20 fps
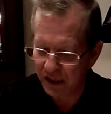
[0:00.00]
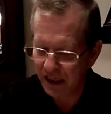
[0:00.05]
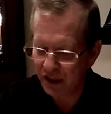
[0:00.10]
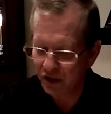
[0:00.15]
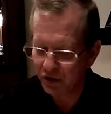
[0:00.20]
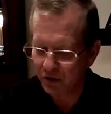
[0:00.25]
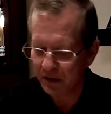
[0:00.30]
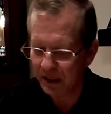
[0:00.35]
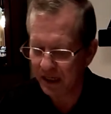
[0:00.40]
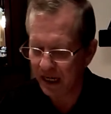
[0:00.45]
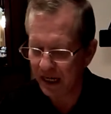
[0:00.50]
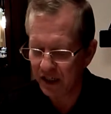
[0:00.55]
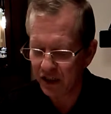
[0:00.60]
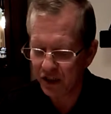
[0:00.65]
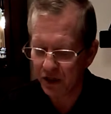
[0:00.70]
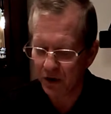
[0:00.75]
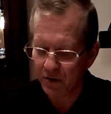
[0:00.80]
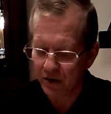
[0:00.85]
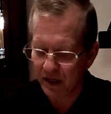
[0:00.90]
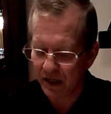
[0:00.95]
Nichiren
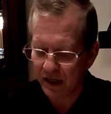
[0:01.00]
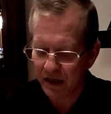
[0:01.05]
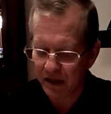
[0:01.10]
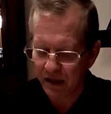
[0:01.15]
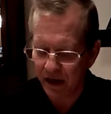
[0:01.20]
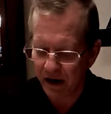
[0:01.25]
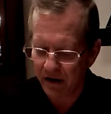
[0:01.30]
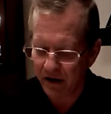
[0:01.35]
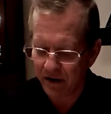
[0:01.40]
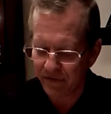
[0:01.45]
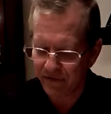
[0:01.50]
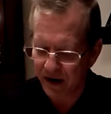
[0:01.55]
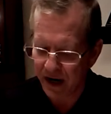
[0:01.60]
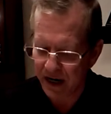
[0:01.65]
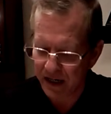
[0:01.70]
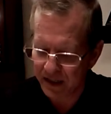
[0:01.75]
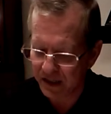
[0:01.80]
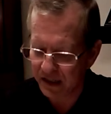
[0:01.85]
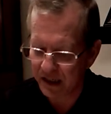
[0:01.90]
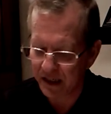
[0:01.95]
Daishonin
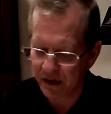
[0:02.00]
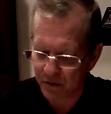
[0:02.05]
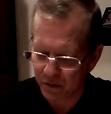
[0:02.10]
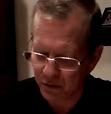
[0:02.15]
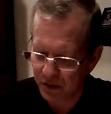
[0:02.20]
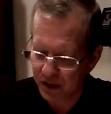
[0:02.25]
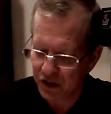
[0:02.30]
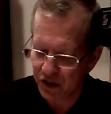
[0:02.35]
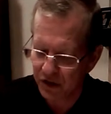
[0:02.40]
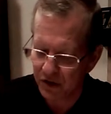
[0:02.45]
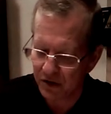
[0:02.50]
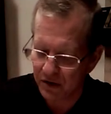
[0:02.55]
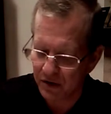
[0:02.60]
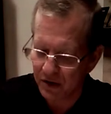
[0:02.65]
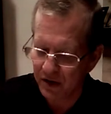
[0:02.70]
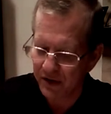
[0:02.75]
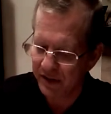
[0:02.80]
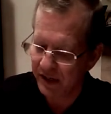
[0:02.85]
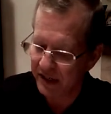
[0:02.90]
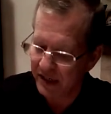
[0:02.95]
clarifies the
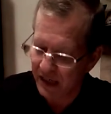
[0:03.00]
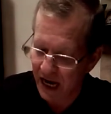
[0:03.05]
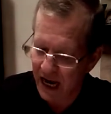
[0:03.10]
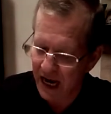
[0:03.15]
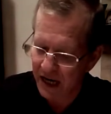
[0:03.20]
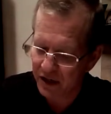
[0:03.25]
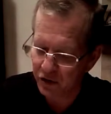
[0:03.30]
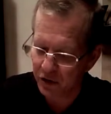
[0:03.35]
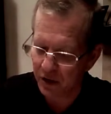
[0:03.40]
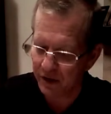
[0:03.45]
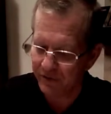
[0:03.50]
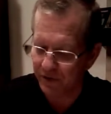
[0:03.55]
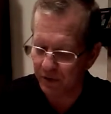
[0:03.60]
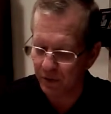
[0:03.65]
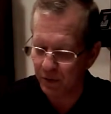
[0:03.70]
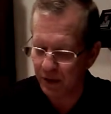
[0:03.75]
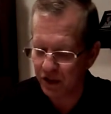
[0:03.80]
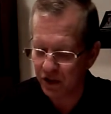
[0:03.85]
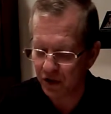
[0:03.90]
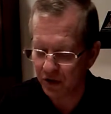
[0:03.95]
original, the doctrine of
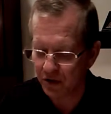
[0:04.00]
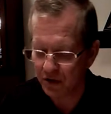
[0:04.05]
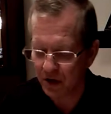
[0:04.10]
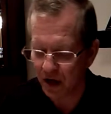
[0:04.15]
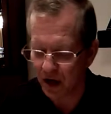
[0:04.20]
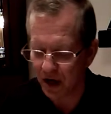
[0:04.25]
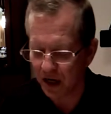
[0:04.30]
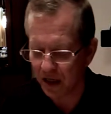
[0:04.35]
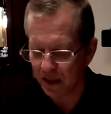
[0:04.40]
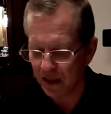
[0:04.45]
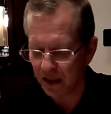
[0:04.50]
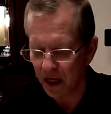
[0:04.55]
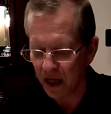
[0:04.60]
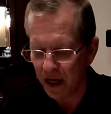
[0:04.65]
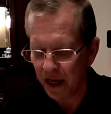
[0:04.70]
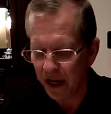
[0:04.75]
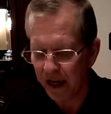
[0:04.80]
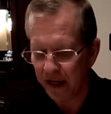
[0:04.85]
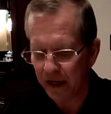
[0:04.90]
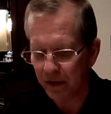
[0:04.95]
original cause
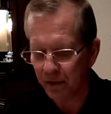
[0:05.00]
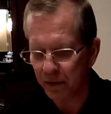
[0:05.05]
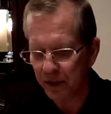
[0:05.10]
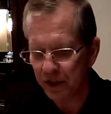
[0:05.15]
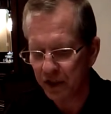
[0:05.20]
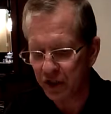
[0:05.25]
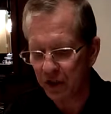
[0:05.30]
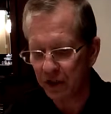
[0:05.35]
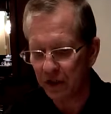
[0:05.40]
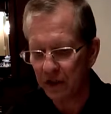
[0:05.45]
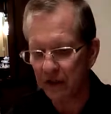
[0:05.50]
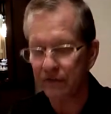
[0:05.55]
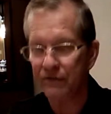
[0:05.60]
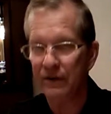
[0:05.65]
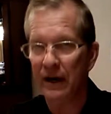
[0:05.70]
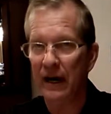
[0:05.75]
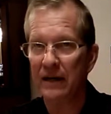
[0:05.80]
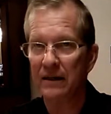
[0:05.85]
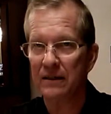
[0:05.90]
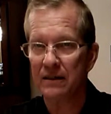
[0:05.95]
and original
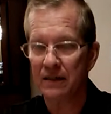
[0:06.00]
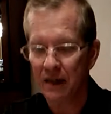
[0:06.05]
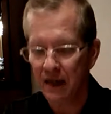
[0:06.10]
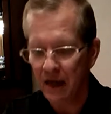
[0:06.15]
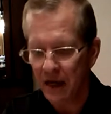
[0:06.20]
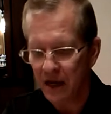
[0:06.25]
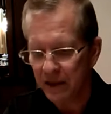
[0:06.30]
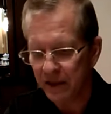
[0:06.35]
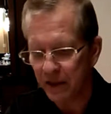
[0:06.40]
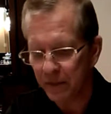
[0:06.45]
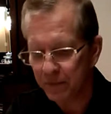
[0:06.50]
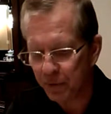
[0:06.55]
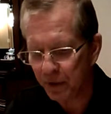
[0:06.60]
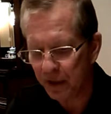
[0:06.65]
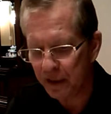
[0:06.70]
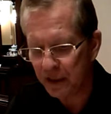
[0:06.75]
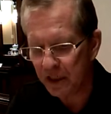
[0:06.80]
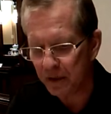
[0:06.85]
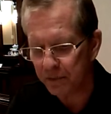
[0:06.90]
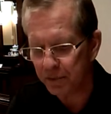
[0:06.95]
effect, the
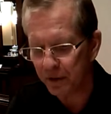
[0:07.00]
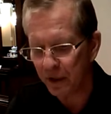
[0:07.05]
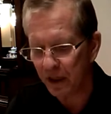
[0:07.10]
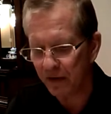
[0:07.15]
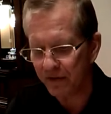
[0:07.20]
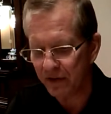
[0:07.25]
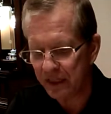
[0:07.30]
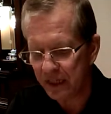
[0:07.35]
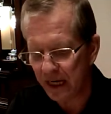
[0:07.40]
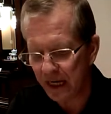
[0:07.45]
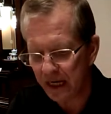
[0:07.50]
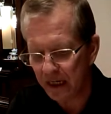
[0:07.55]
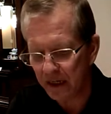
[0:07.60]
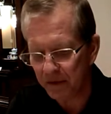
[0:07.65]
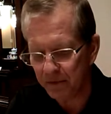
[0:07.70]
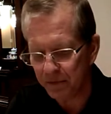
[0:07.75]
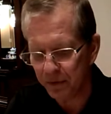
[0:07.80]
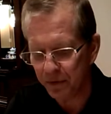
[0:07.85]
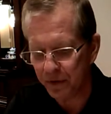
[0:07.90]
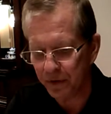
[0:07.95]
principle of
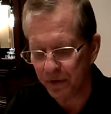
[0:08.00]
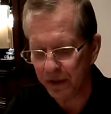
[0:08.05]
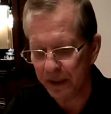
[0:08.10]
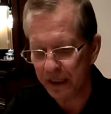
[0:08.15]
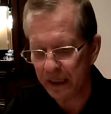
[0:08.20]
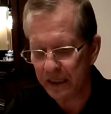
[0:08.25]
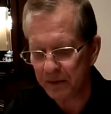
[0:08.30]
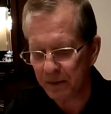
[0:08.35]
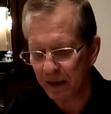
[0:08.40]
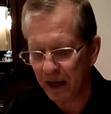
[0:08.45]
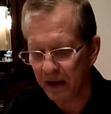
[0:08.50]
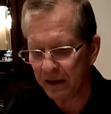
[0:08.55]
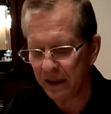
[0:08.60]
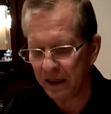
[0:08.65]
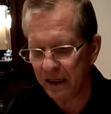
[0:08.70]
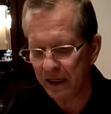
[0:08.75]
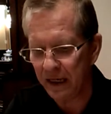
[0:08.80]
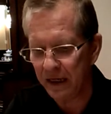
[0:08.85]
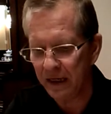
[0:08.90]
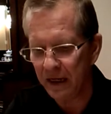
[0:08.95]
attaining Buddhahood
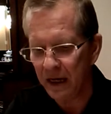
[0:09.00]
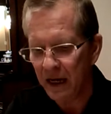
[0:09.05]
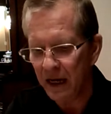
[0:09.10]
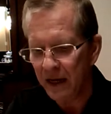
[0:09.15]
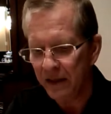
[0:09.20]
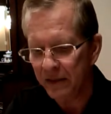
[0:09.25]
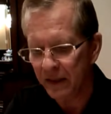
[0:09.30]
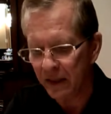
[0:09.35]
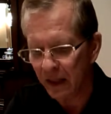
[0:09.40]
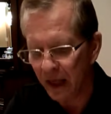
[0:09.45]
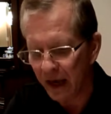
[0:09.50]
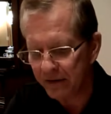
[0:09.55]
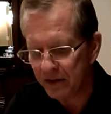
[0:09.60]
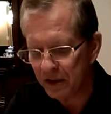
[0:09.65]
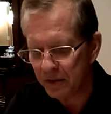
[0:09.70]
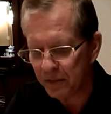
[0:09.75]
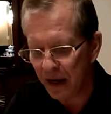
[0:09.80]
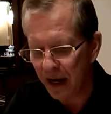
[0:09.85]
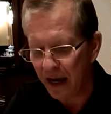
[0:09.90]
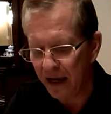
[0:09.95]
expounded in the
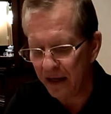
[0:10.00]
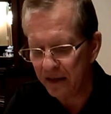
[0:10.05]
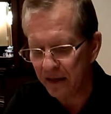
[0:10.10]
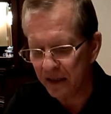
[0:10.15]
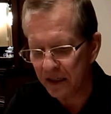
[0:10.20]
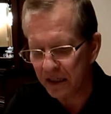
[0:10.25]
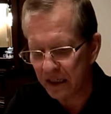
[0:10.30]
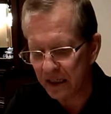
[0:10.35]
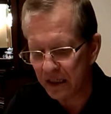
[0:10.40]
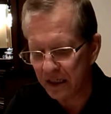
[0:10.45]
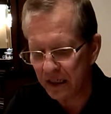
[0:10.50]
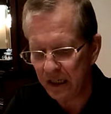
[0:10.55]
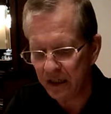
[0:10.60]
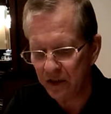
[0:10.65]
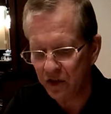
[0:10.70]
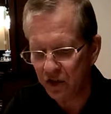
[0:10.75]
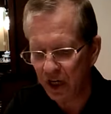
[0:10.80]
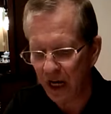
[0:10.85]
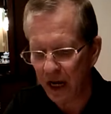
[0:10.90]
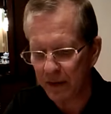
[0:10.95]
lifespan, the
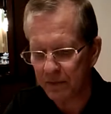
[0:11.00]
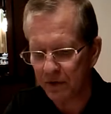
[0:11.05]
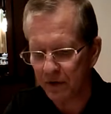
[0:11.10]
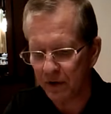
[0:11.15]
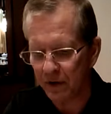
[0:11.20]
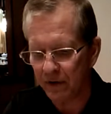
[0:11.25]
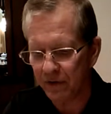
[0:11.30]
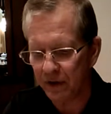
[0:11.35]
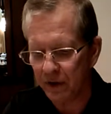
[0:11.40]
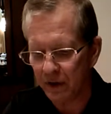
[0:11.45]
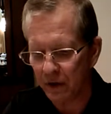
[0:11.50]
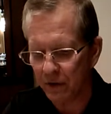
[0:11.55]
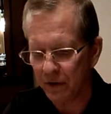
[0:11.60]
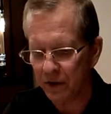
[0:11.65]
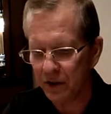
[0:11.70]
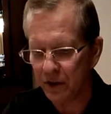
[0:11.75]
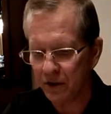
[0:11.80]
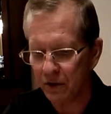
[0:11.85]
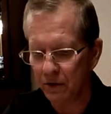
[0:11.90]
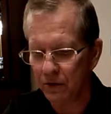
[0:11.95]
16th chapter of the
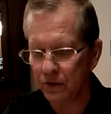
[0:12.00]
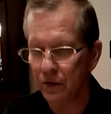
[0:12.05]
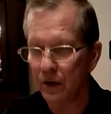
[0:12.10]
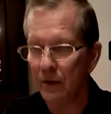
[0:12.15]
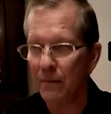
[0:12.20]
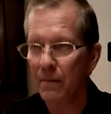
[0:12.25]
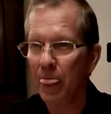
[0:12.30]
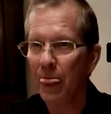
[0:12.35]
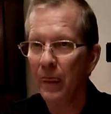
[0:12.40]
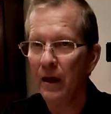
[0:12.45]
Lotus Sutra.